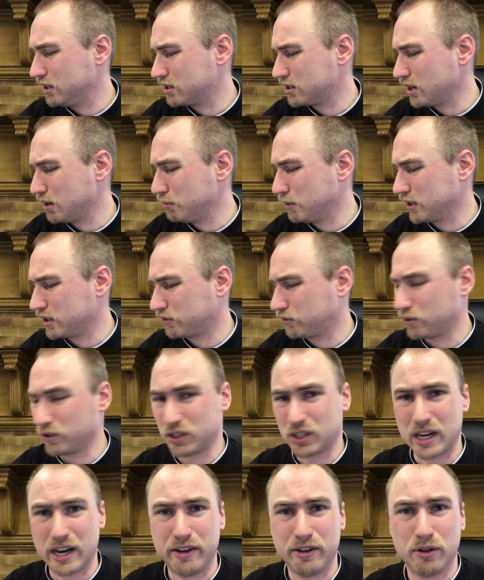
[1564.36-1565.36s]
you so much for
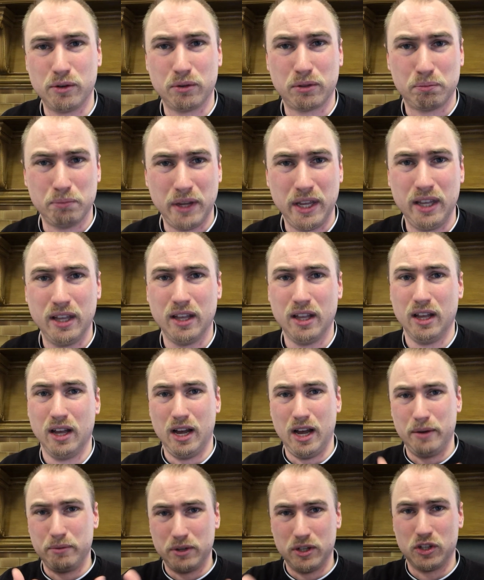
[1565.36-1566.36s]
sharing it with me.
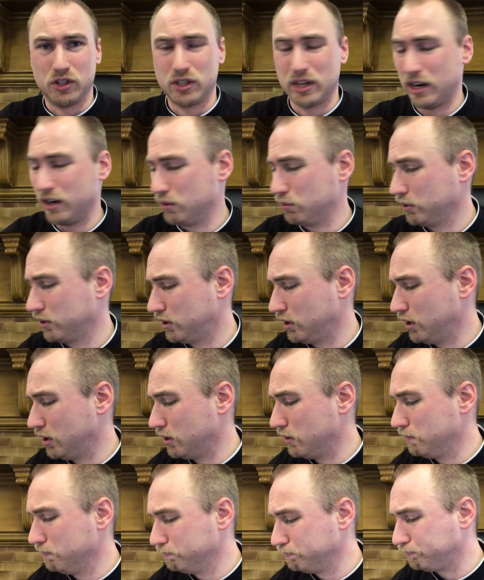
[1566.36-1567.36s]
I'm going to share it with
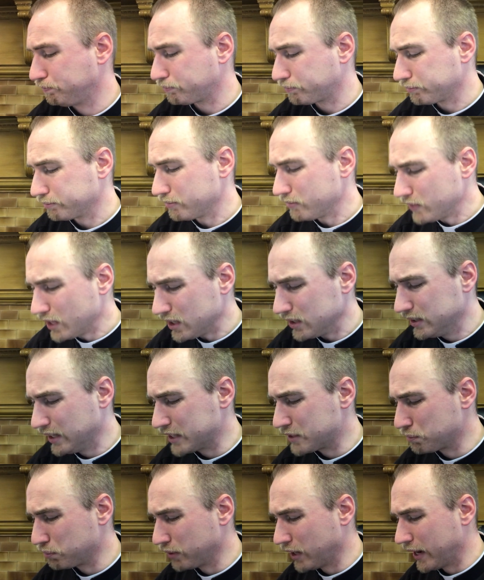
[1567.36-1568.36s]
you.
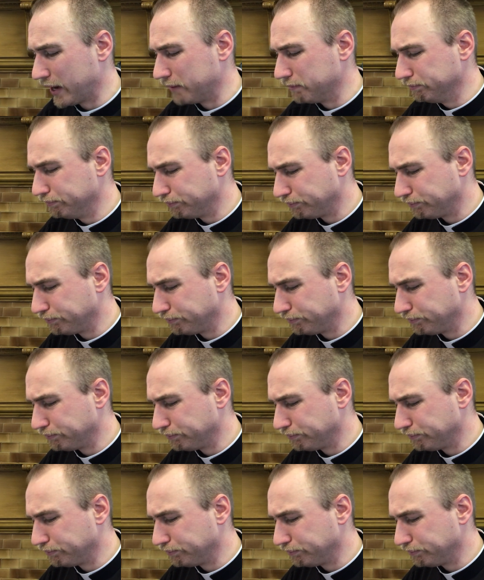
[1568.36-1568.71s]
Let's pray.